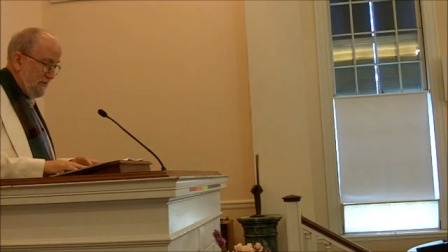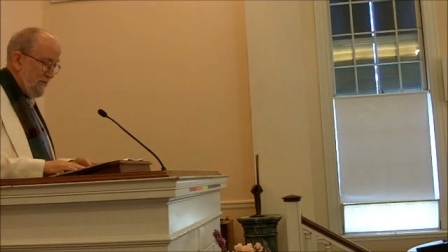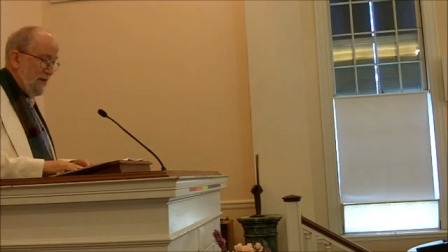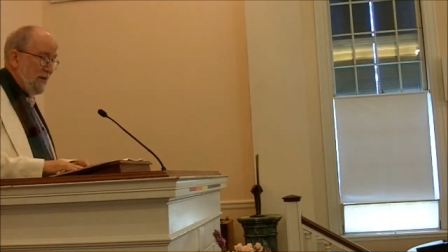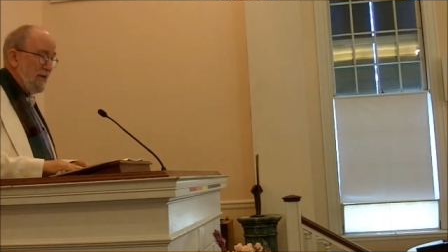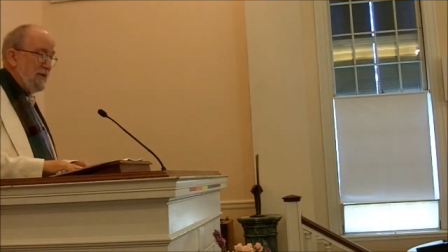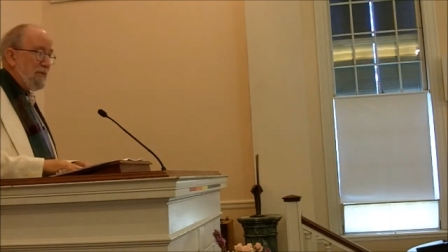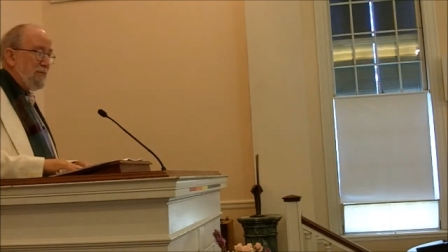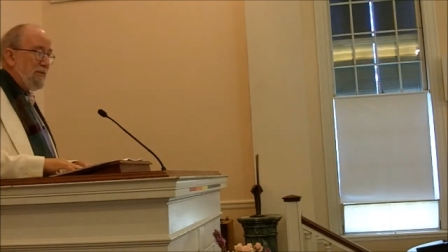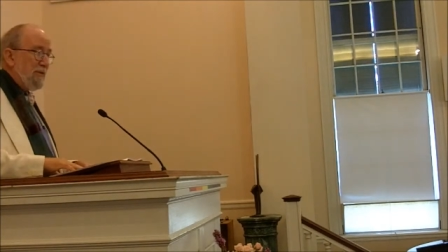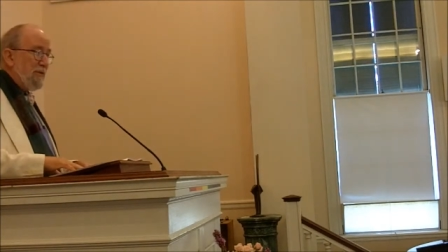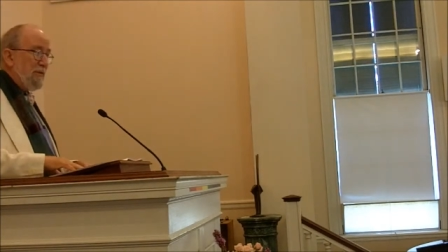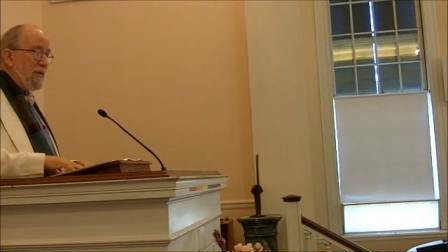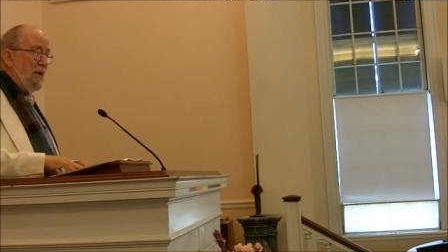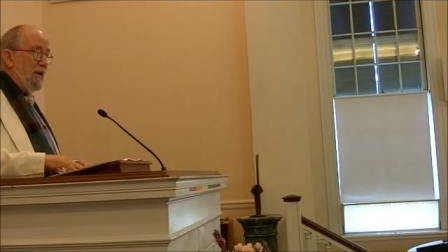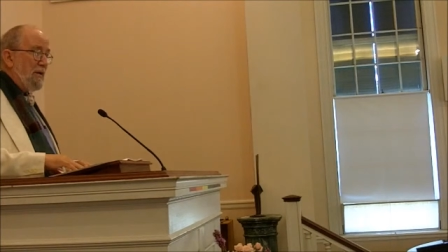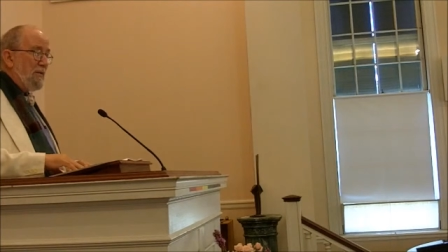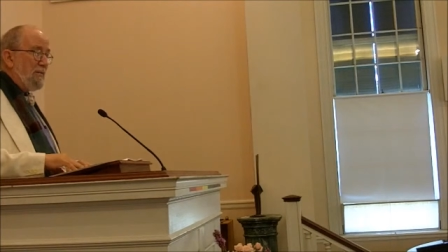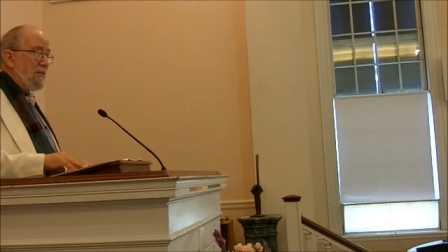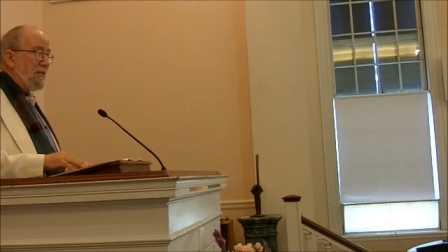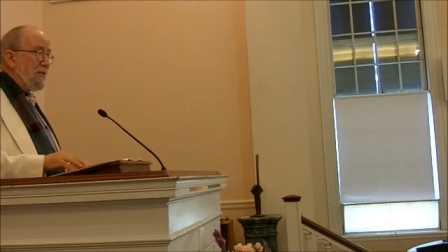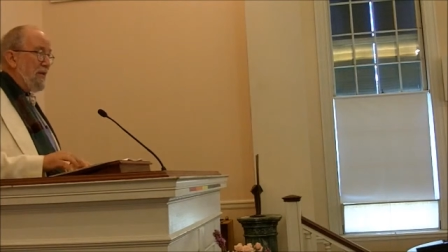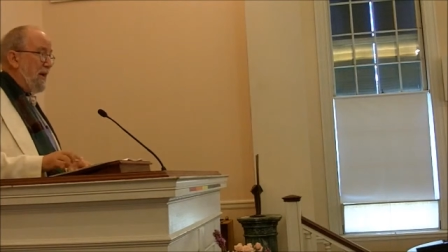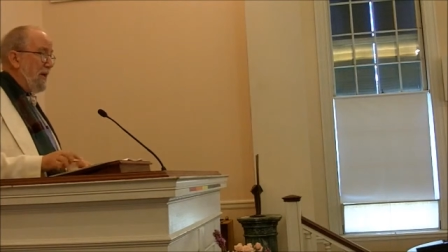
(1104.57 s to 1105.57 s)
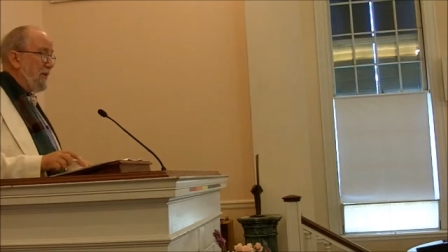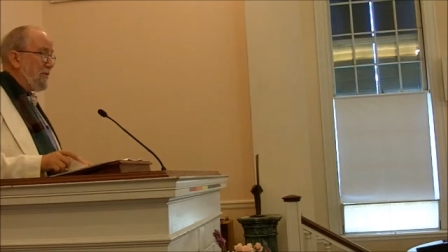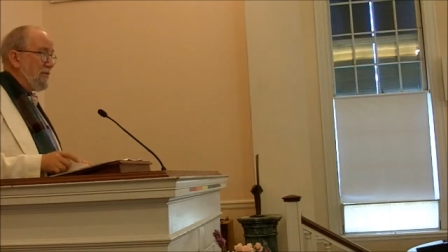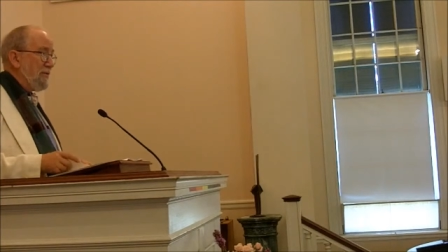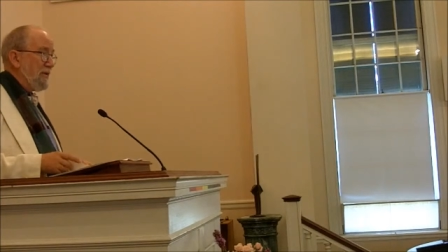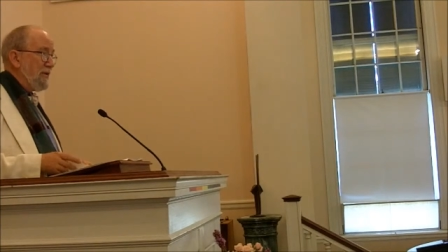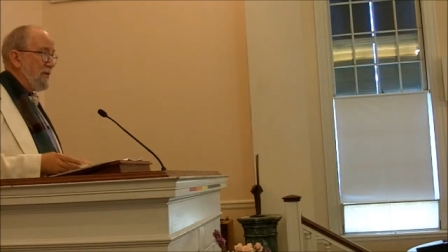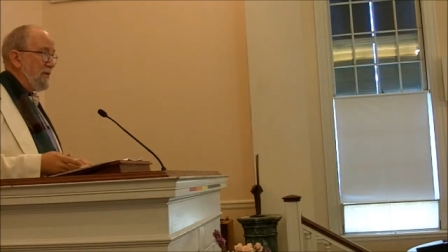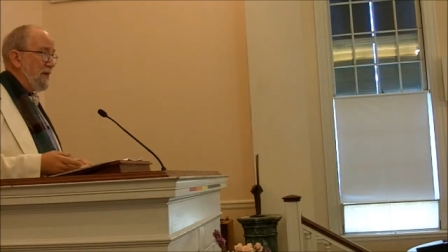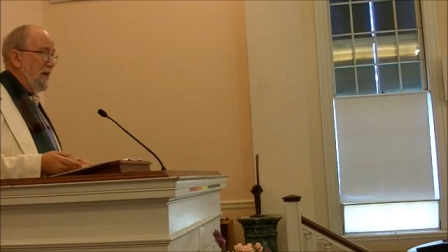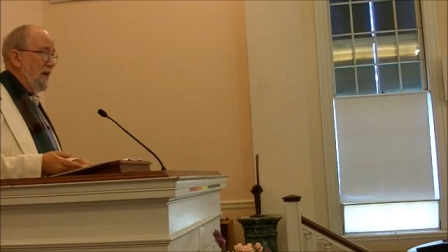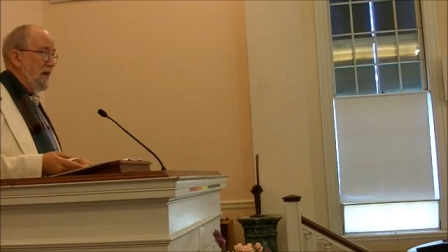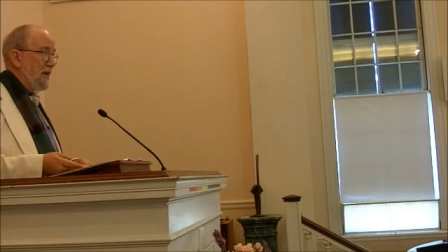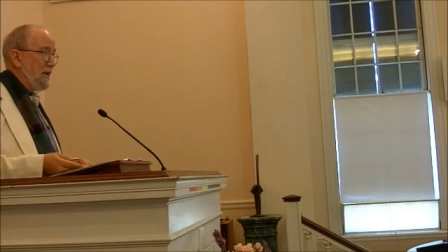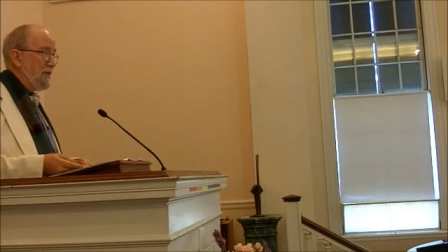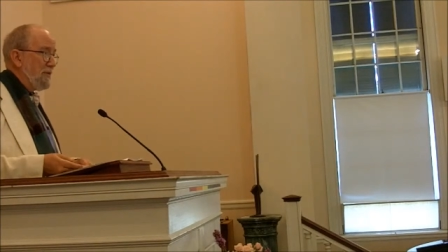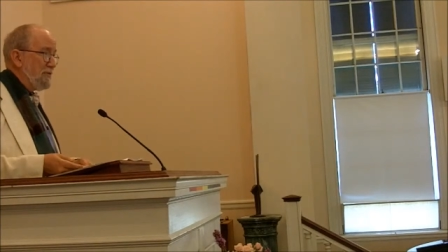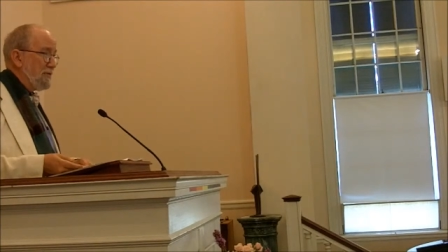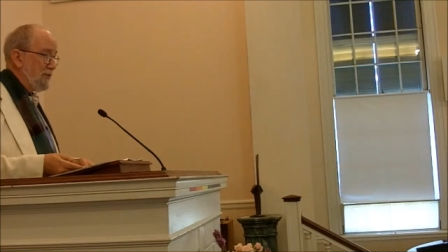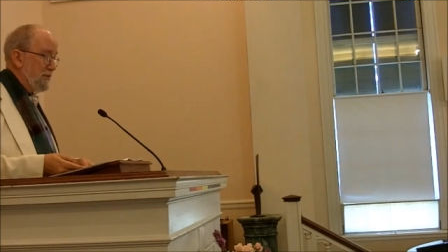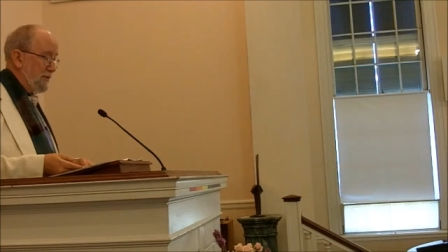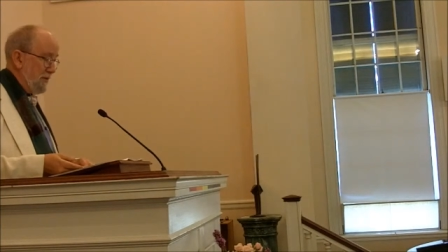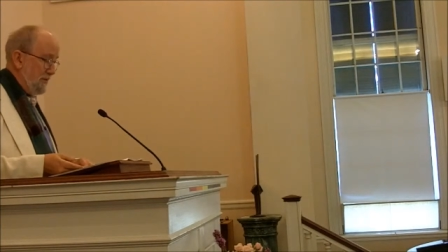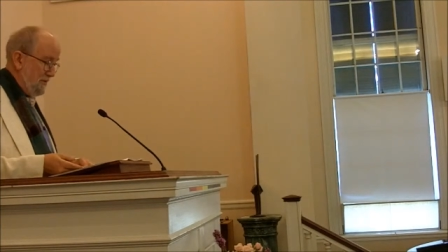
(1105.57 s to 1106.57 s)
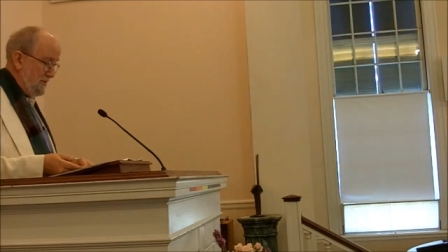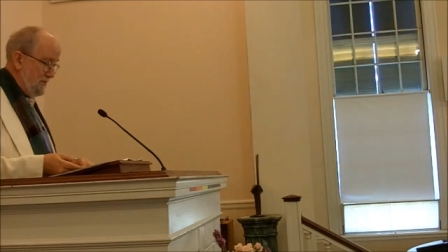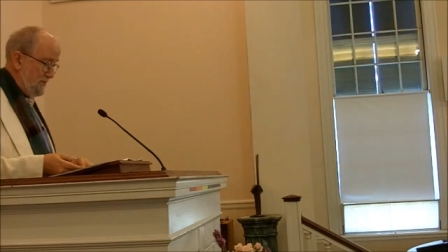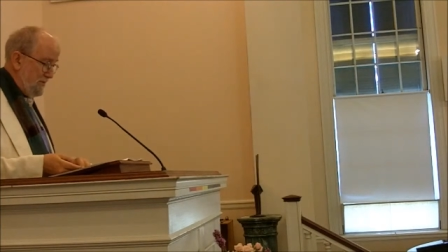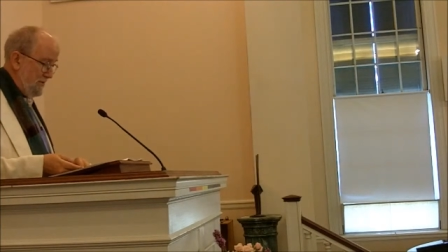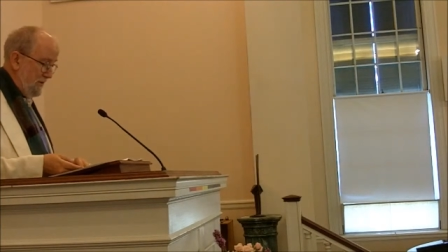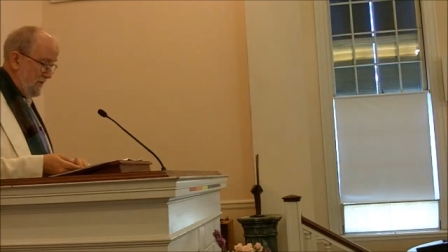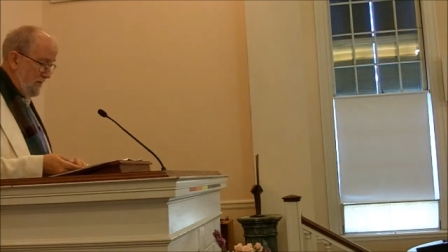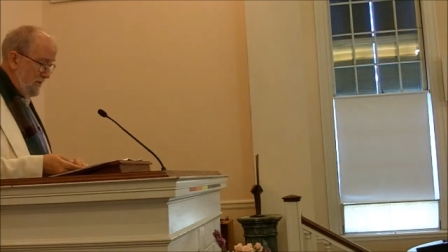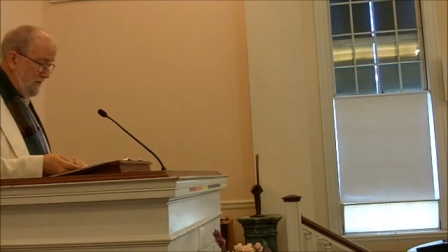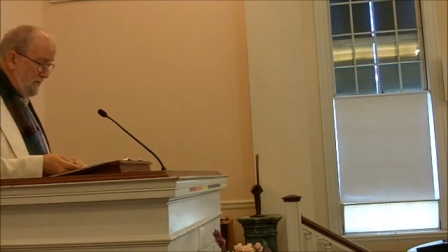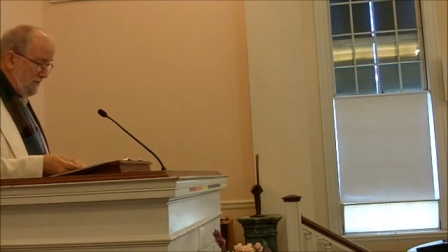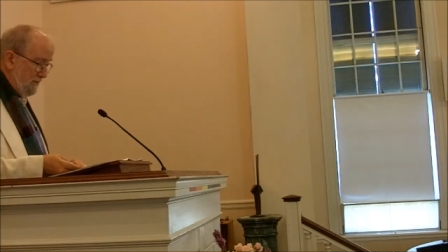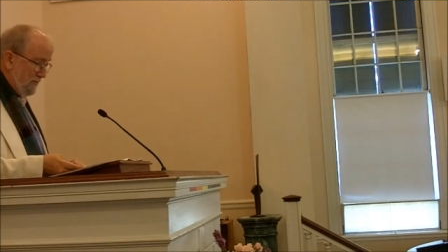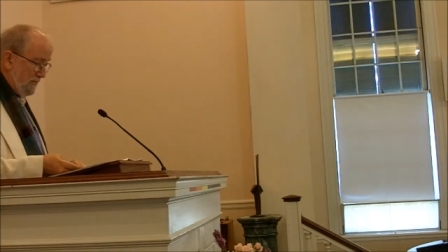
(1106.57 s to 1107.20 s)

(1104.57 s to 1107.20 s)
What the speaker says: a valuable right without their knowledge or consent.